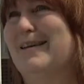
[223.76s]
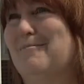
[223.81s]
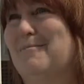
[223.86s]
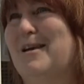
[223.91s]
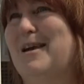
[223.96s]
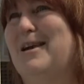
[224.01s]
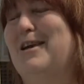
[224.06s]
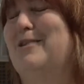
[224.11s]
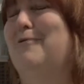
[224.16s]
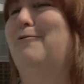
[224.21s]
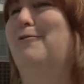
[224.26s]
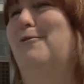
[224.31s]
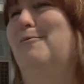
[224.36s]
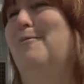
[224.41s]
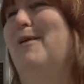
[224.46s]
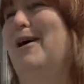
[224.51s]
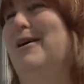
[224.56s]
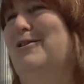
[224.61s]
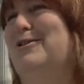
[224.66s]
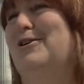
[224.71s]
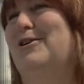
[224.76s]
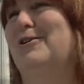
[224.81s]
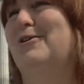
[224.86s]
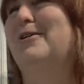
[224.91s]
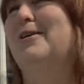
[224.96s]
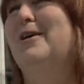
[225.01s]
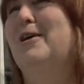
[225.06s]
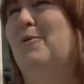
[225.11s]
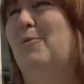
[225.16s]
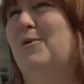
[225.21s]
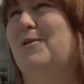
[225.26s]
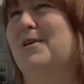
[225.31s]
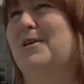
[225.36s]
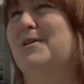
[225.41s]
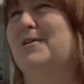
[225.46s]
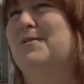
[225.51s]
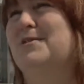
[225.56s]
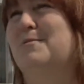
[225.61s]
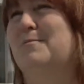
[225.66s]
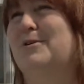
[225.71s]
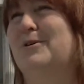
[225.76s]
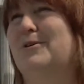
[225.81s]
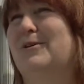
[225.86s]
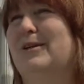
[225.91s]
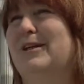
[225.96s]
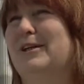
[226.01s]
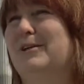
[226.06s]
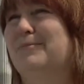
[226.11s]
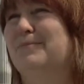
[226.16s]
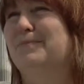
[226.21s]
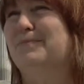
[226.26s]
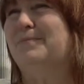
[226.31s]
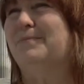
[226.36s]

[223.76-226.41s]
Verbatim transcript: being a Vermonter with a disability.